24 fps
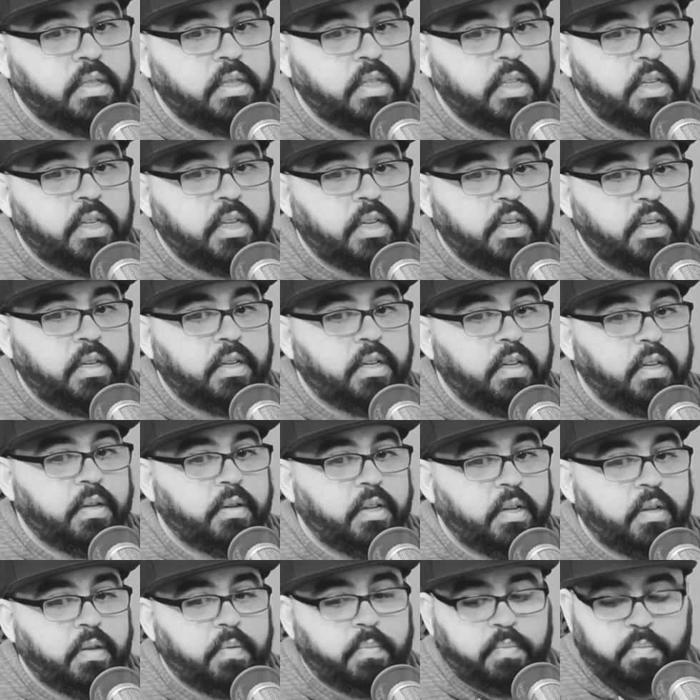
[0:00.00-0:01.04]
the
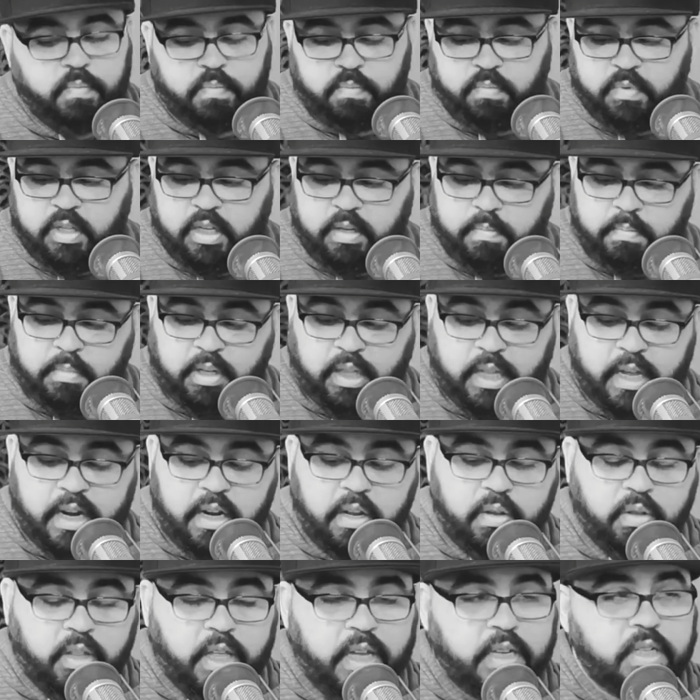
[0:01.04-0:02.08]
uh, the
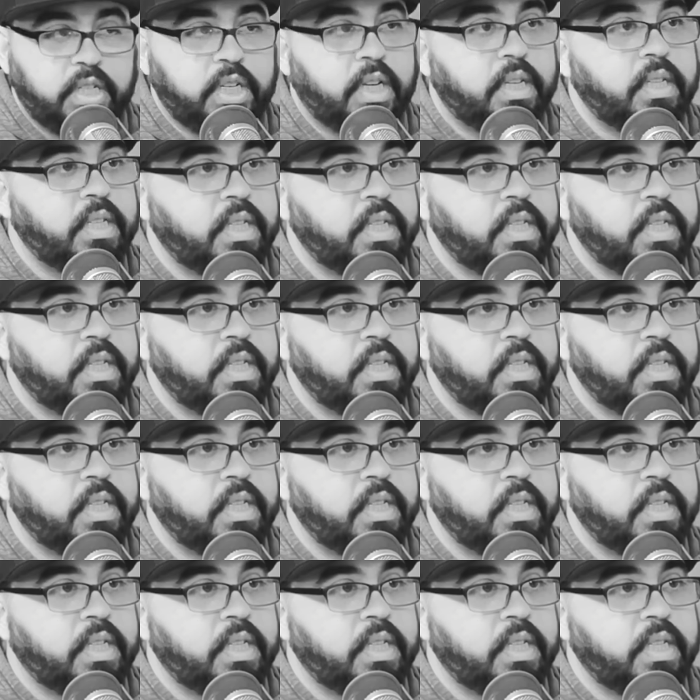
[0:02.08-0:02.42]
Millennial and Gen